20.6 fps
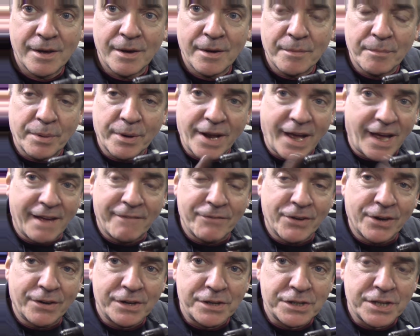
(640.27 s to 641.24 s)
But I haven't
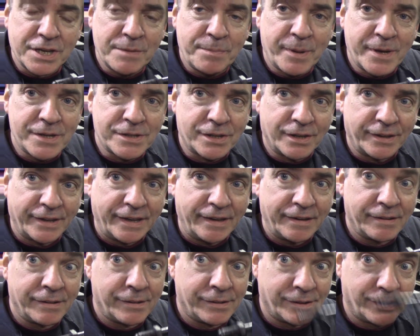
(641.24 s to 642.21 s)
got a T-piece on it.
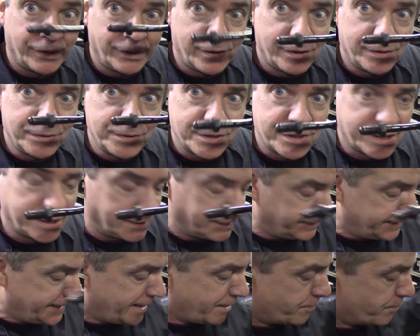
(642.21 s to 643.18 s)
Until
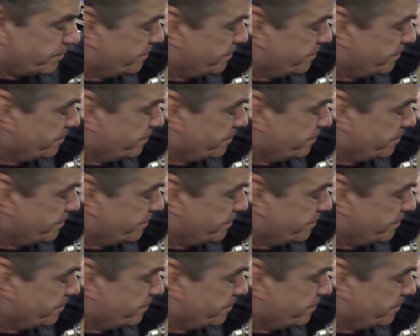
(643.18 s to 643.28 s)
now.